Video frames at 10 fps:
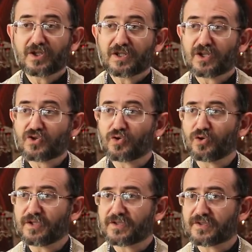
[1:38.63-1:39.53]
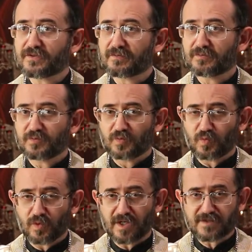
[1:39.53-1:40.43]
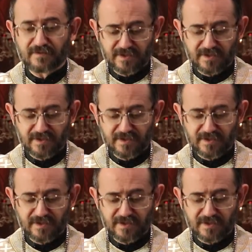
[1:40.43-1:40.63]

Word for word: the choice was